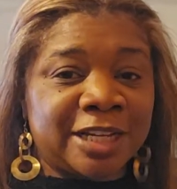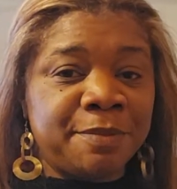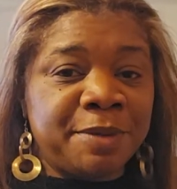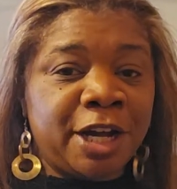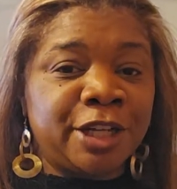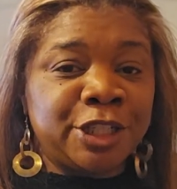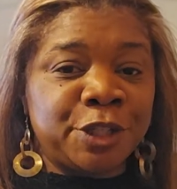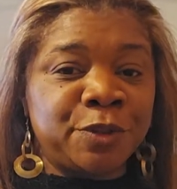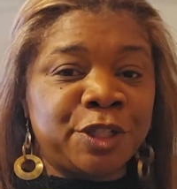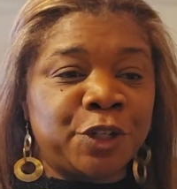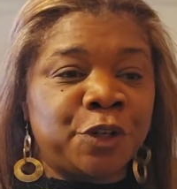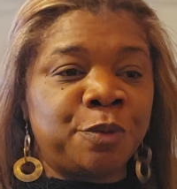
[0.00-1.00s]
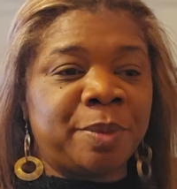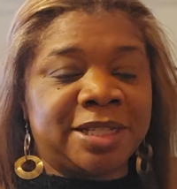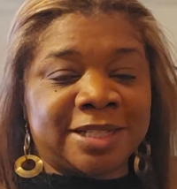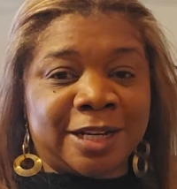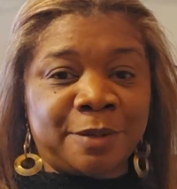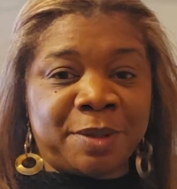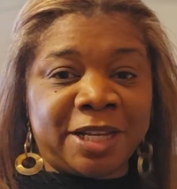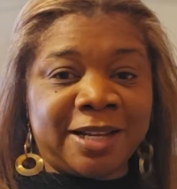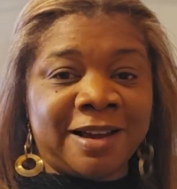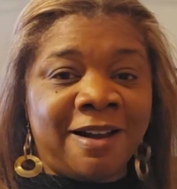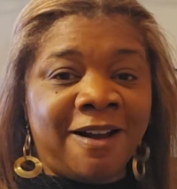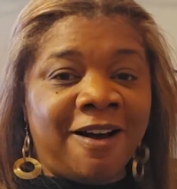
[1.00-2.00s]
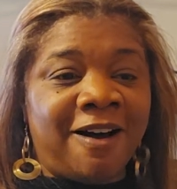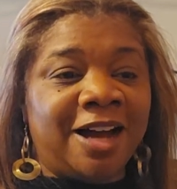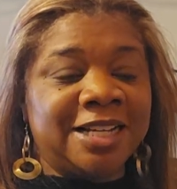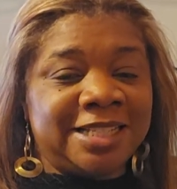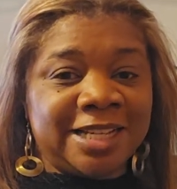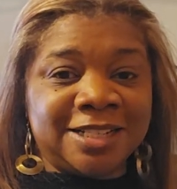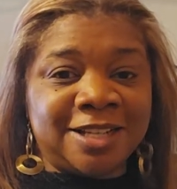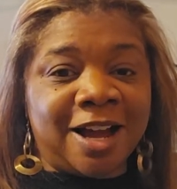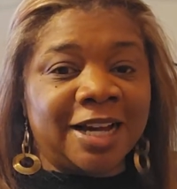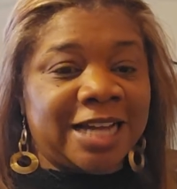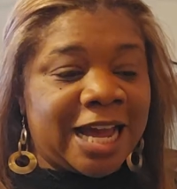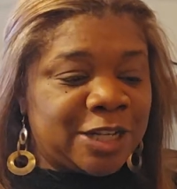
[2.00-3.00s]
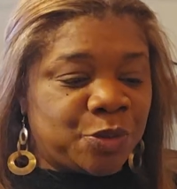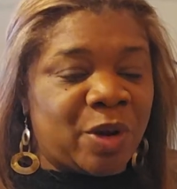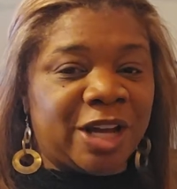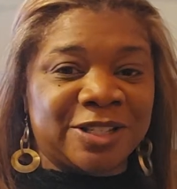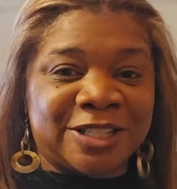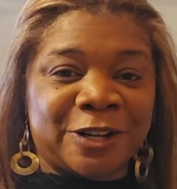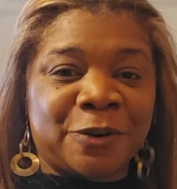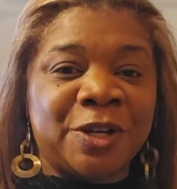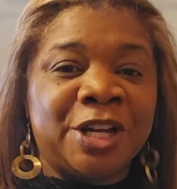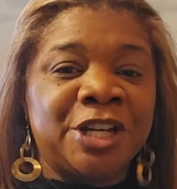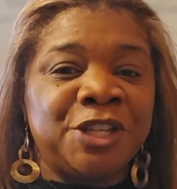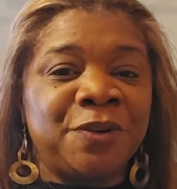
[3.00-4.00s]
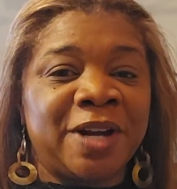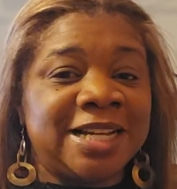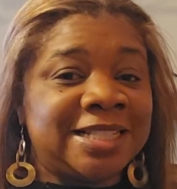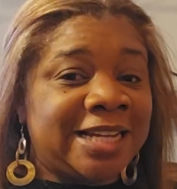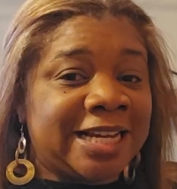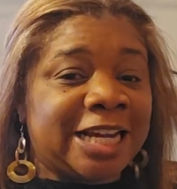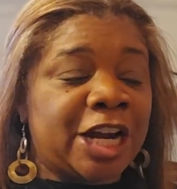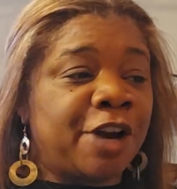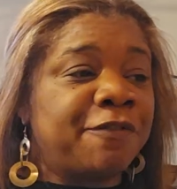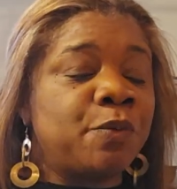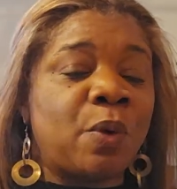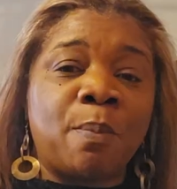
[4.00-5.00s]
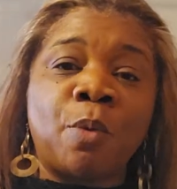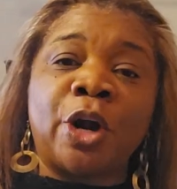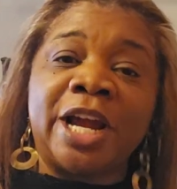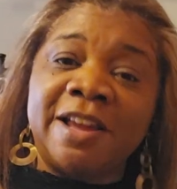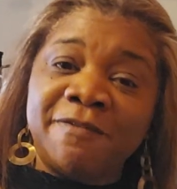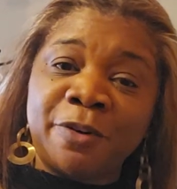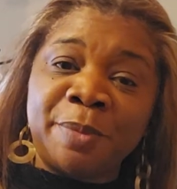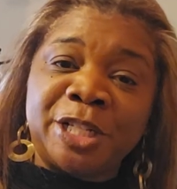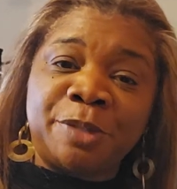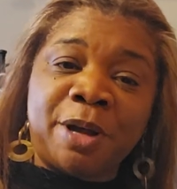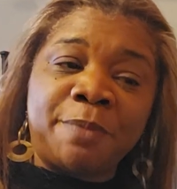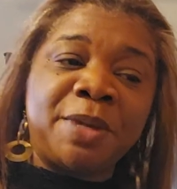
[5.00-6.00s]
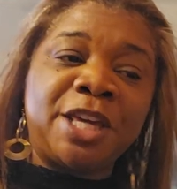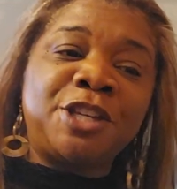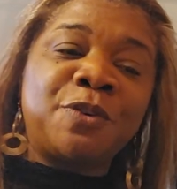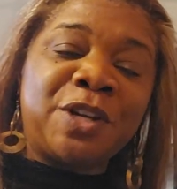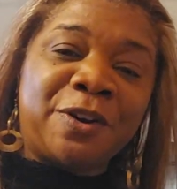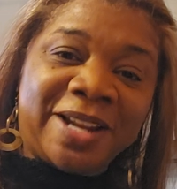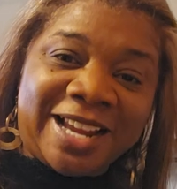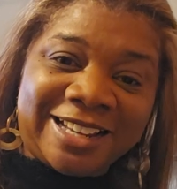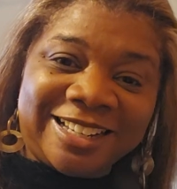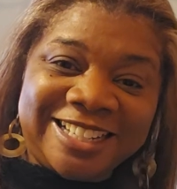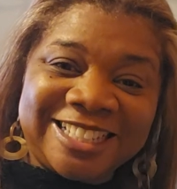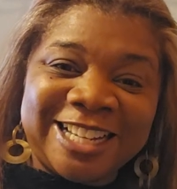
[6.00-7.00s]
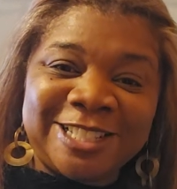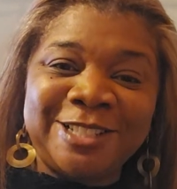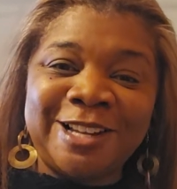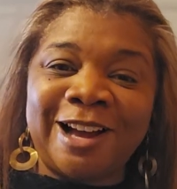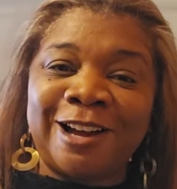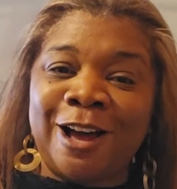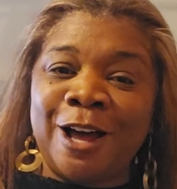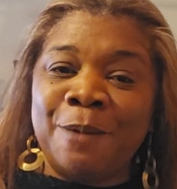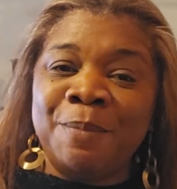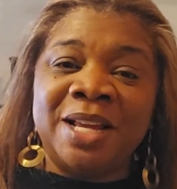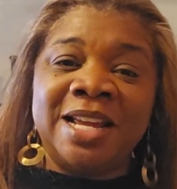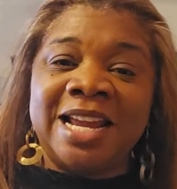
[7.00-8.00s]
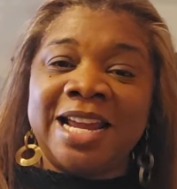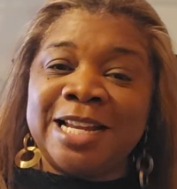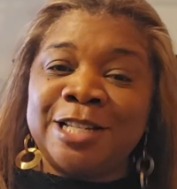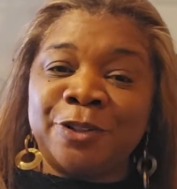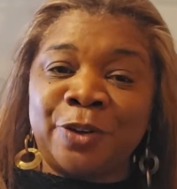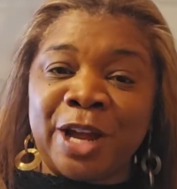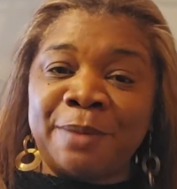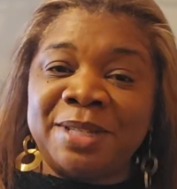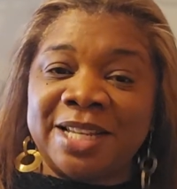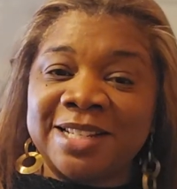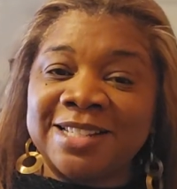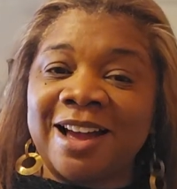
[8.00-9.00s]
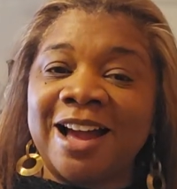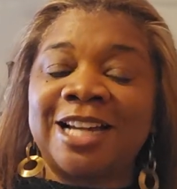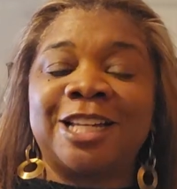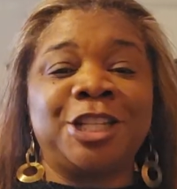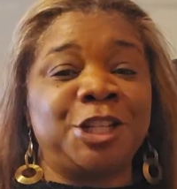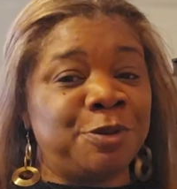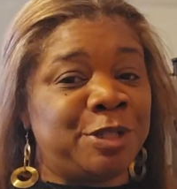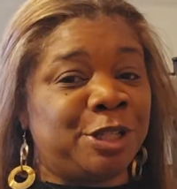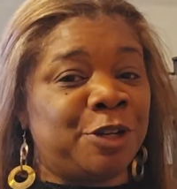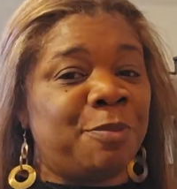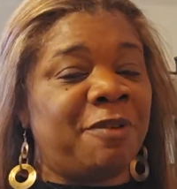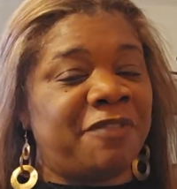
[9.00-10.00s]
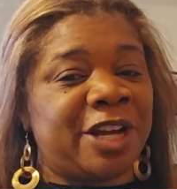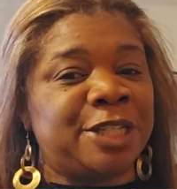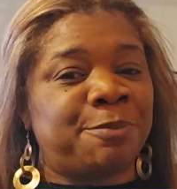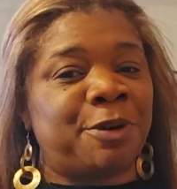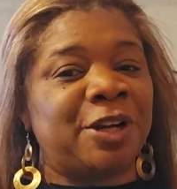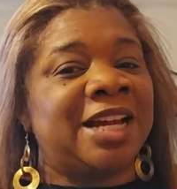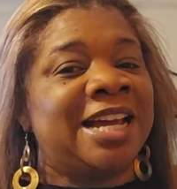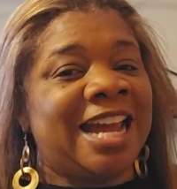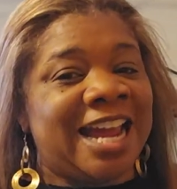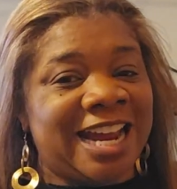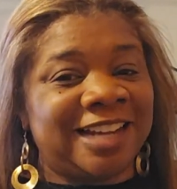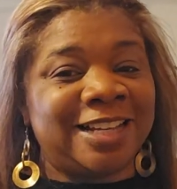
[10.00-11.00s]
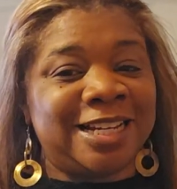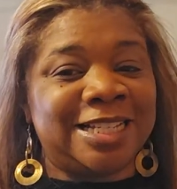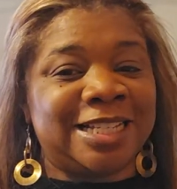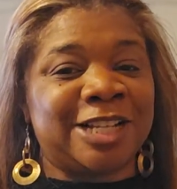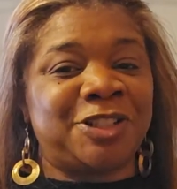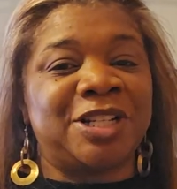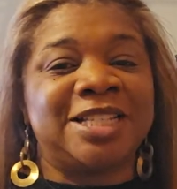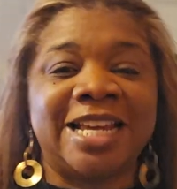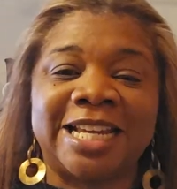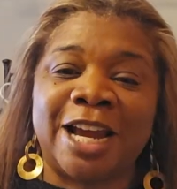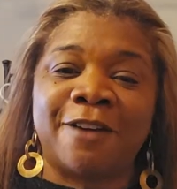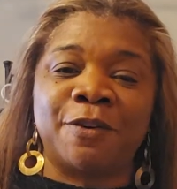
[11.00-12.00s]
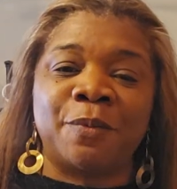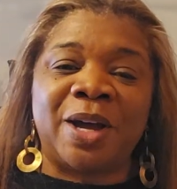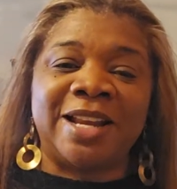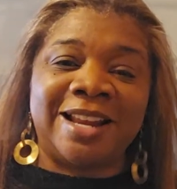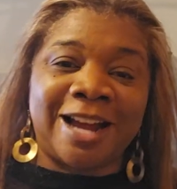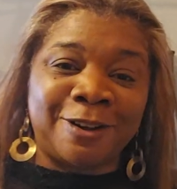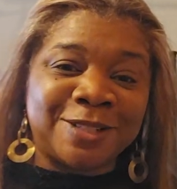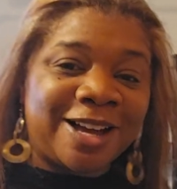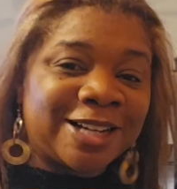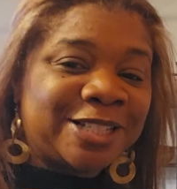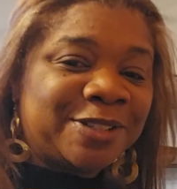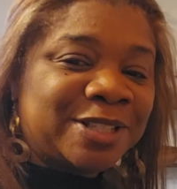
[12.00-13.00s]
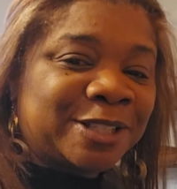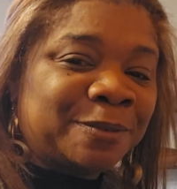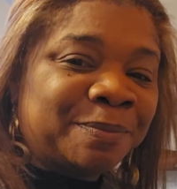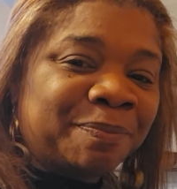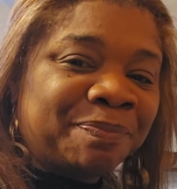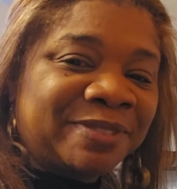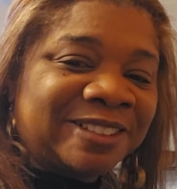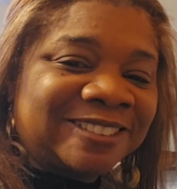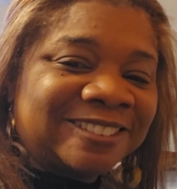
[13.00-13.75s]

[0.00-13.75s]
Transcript: It's going to be on YouTube. It's going to be on TikTok as well. So you guys take care. If you want more information about me, you can go to AuntLainey'sKitchen.com, Instagram, TikTok, YouTube, and Facebook, Aunt Lainey's Kitchen. Take care, everyone, and I'll talk to you soon.